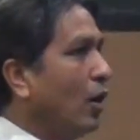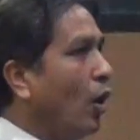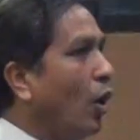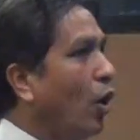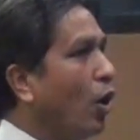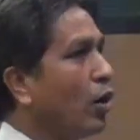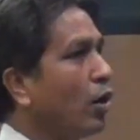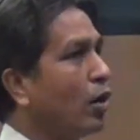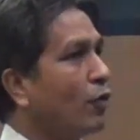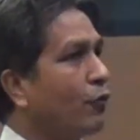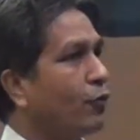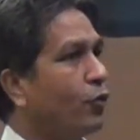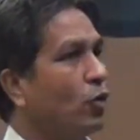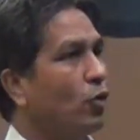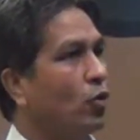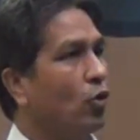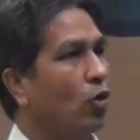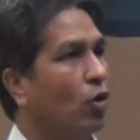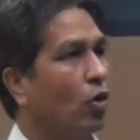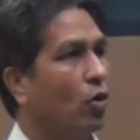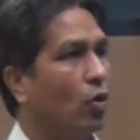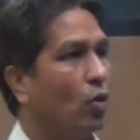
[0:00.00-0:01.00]
all of you
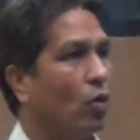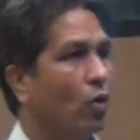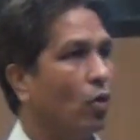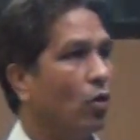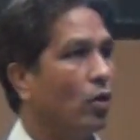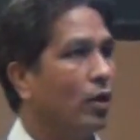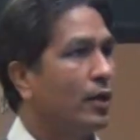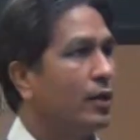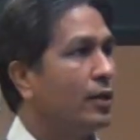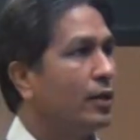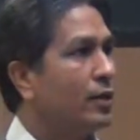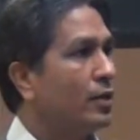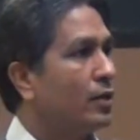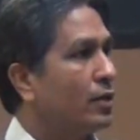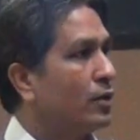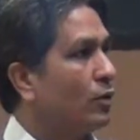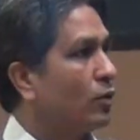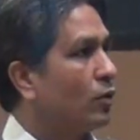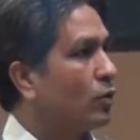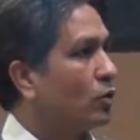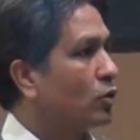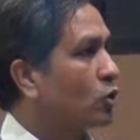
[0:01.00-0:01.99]
know,
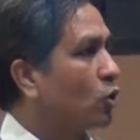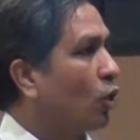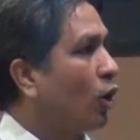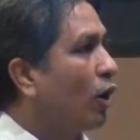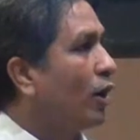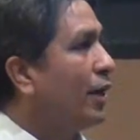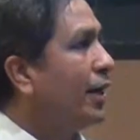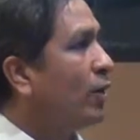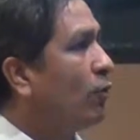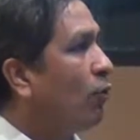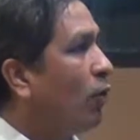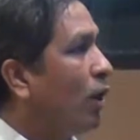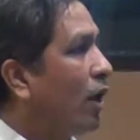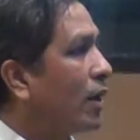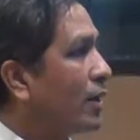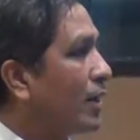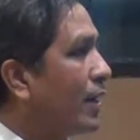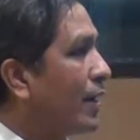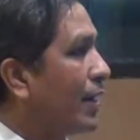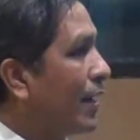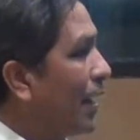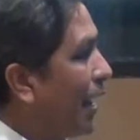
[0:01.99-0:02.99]
solid
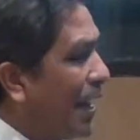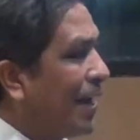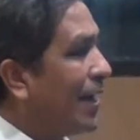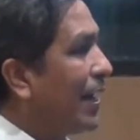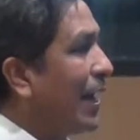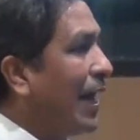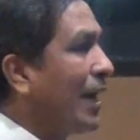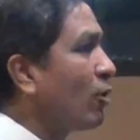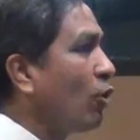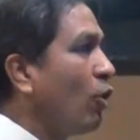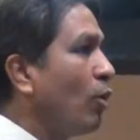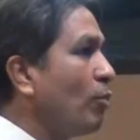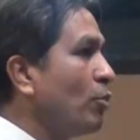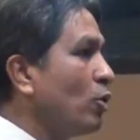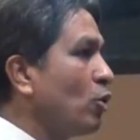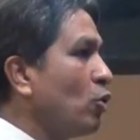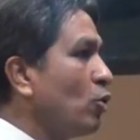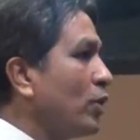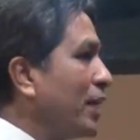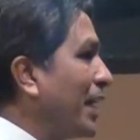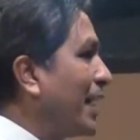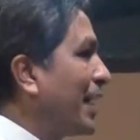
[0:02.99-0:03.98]
water, at home you
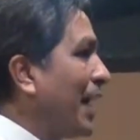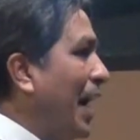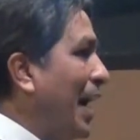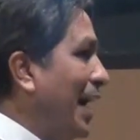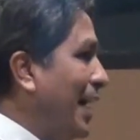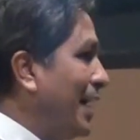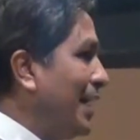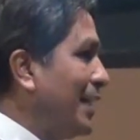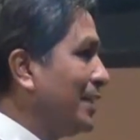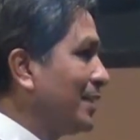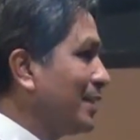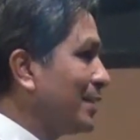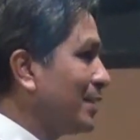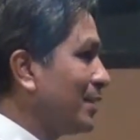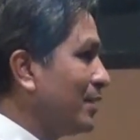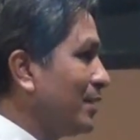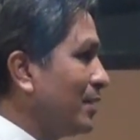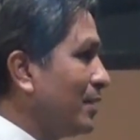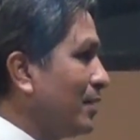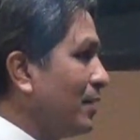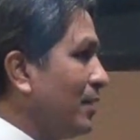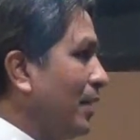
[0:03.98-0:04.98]
have to take ice
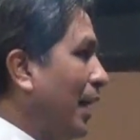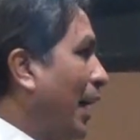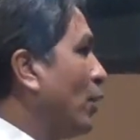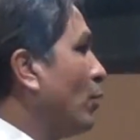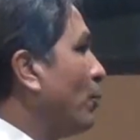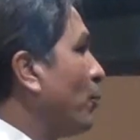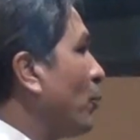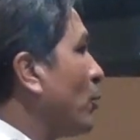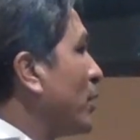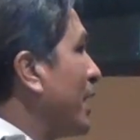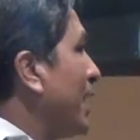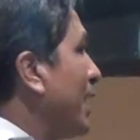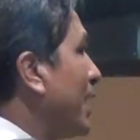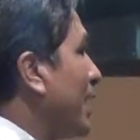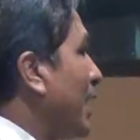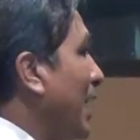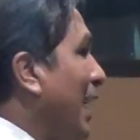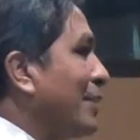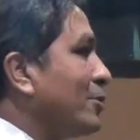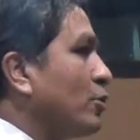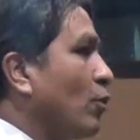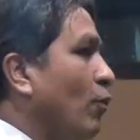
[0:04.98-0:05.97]
and you put it in a
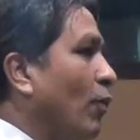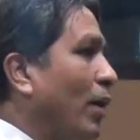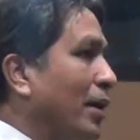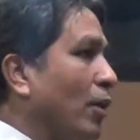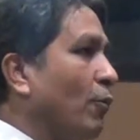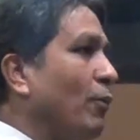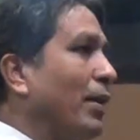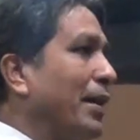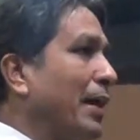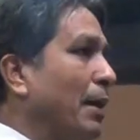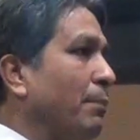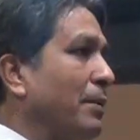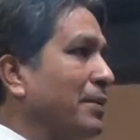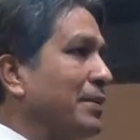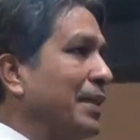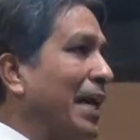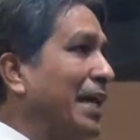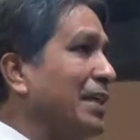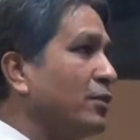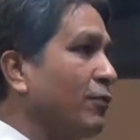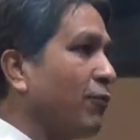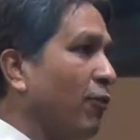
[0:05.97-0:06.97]
glass of water, what happens?
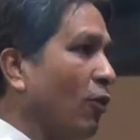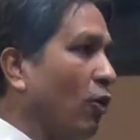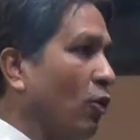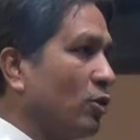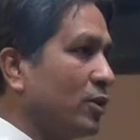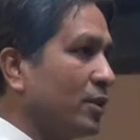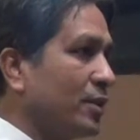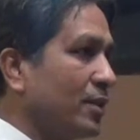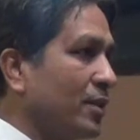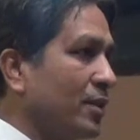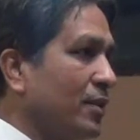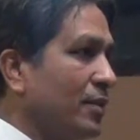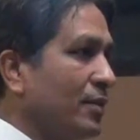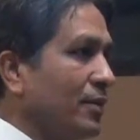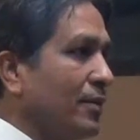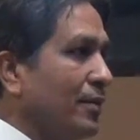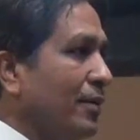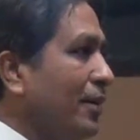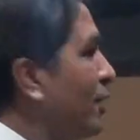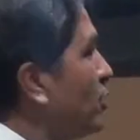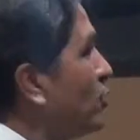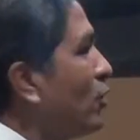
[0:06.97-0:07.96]
Ice floats.
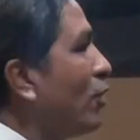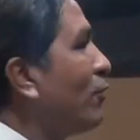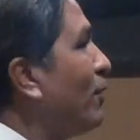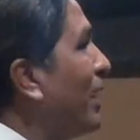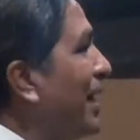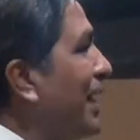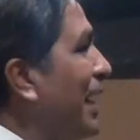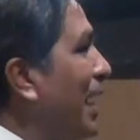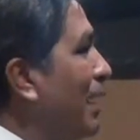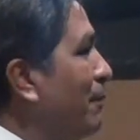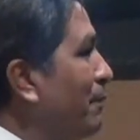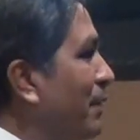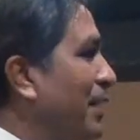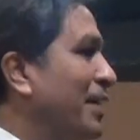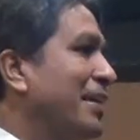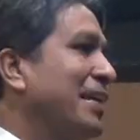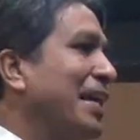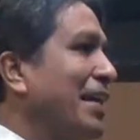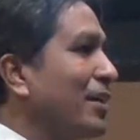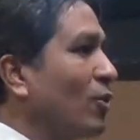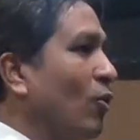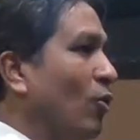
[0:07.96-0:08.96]
You're very happy, you
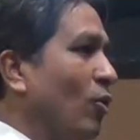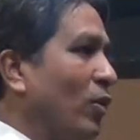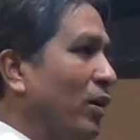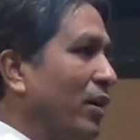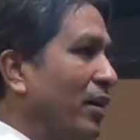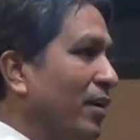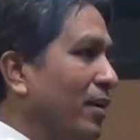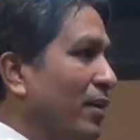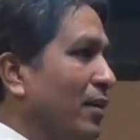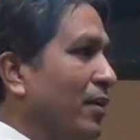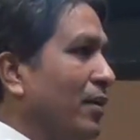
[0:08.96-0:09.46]
get cold.